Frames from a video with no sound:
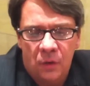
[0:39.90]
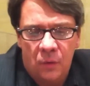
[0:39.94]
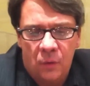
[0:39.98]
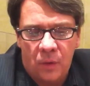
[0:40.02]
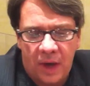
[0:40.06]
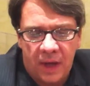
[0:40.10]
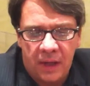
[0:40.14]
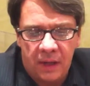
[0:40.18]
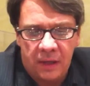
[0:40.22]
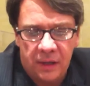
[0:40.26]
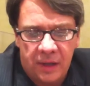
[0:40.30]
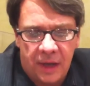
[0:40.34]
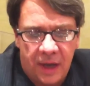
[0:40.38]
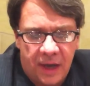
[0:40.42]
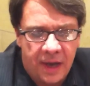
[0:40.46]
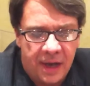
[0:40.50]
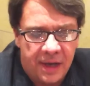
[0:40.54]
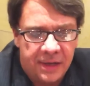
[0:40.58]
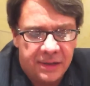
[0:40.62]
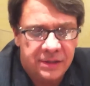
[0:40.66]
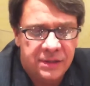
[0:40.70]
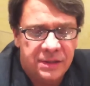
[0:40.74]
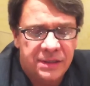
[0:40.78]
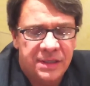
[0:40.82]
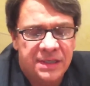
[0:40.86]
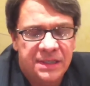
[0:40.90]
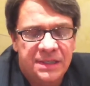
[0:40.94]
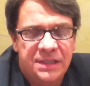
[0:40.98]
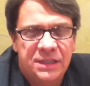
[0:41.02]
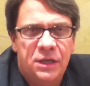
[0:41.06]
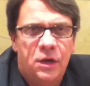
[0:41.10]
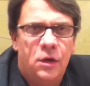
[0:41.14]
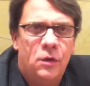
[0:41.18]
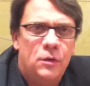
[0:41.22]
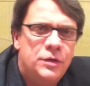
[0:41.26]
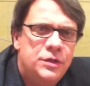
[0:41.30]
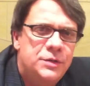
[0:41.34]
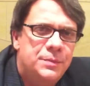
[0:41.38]
Well, since
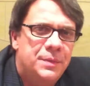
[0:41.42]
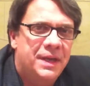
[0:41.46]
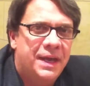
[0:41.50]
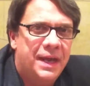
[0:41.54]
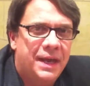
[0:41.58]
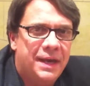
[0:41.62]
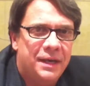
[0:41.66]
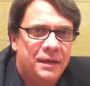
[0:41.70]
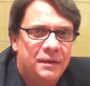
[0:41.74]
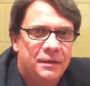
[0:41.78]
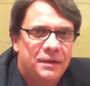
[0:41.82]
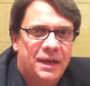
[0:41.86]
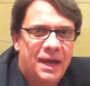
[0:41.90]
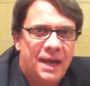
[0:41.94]
gold's been getting